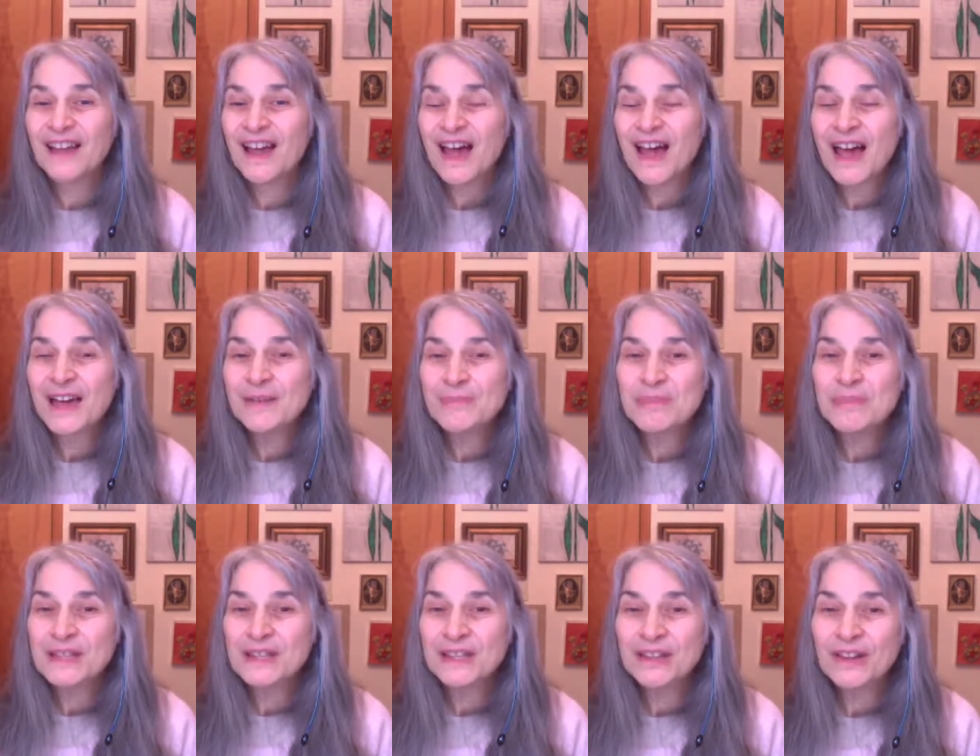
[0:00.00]
I'd
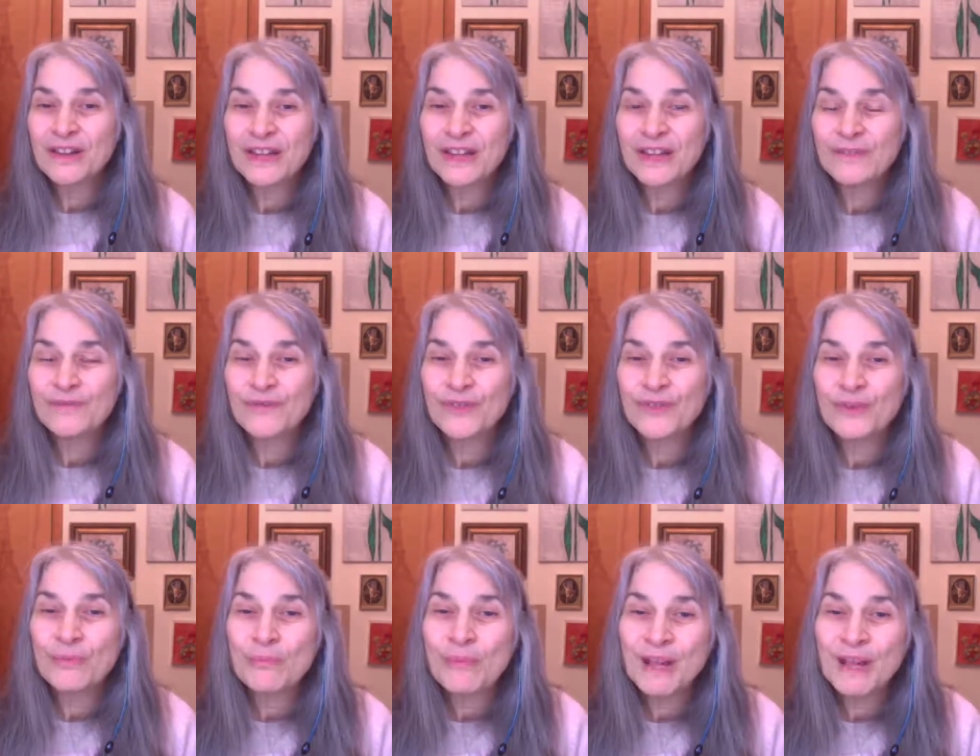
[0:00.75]
been looking
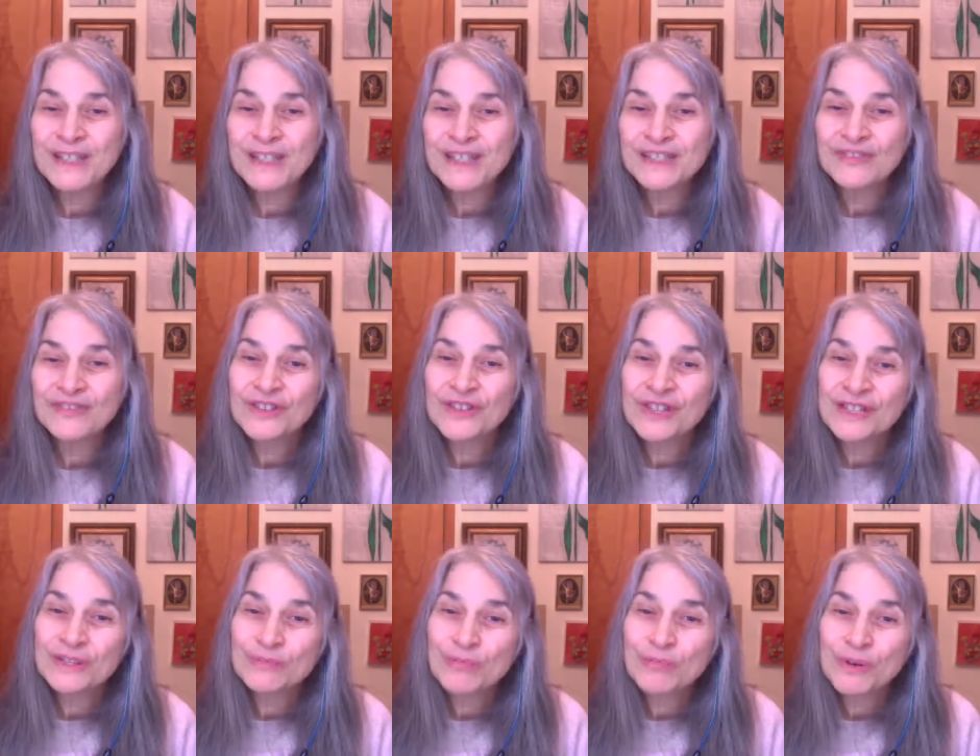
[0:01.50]
for months for
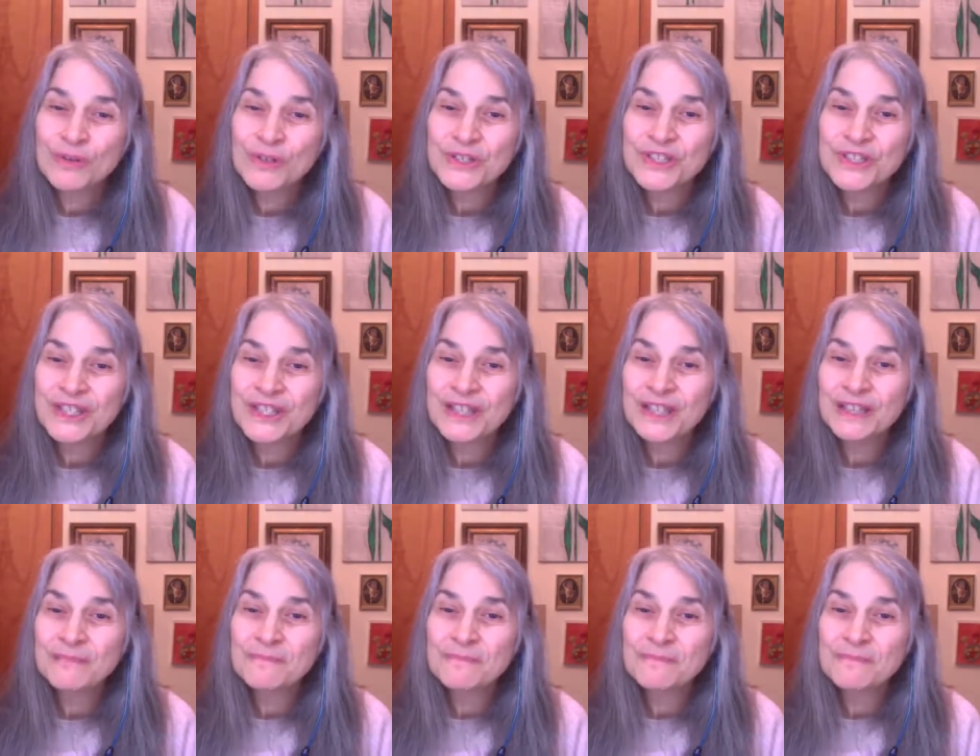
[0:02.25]
this person,